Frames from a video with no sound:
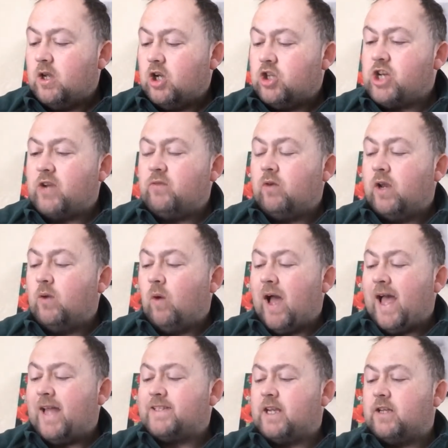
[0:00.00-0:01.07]
Generally what
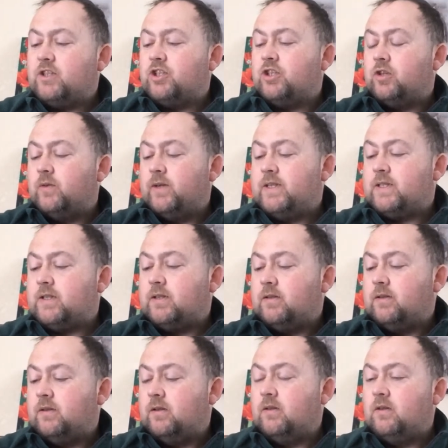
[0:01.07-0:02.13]
I tend to do is,
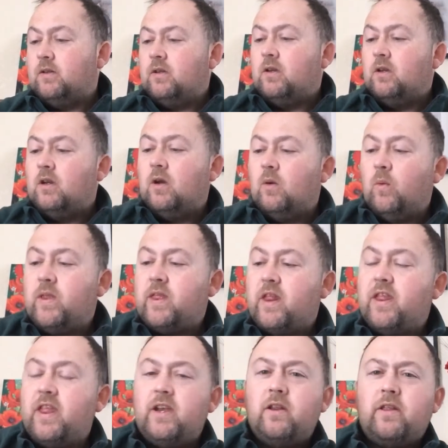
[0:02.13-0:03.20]
with the
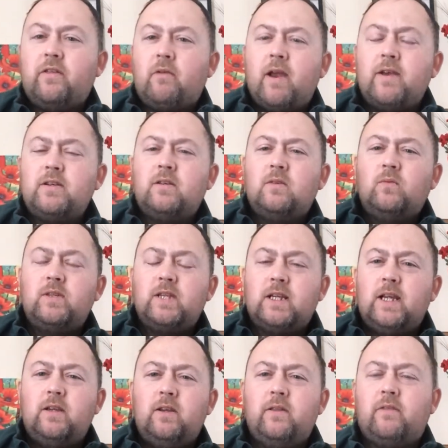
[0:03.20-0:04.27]
thinner thread, with the
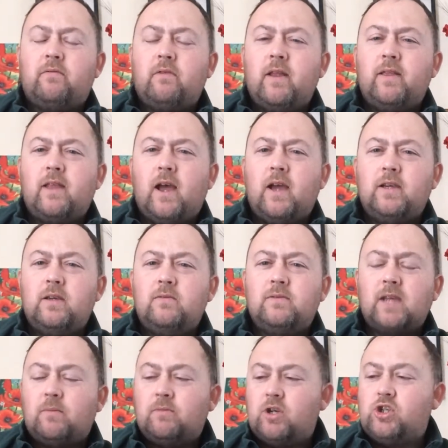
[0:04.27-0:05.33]
linen thread that I use,
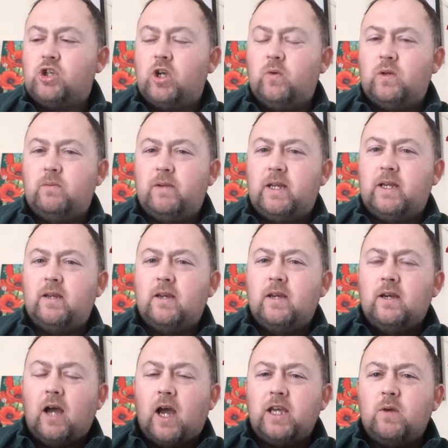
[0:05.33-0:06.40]
that I'm going to show you in a minute,
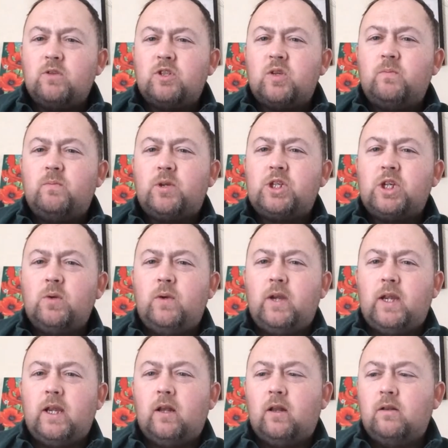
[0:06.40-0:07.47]
I use a number 2
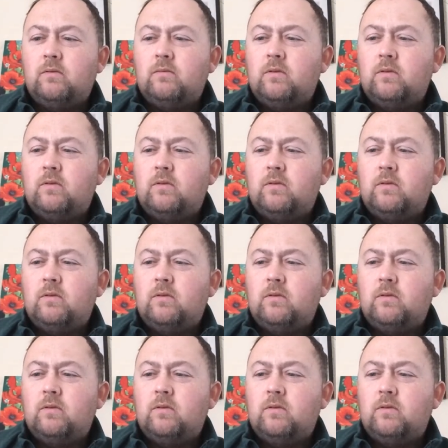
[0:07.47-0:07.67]
needle.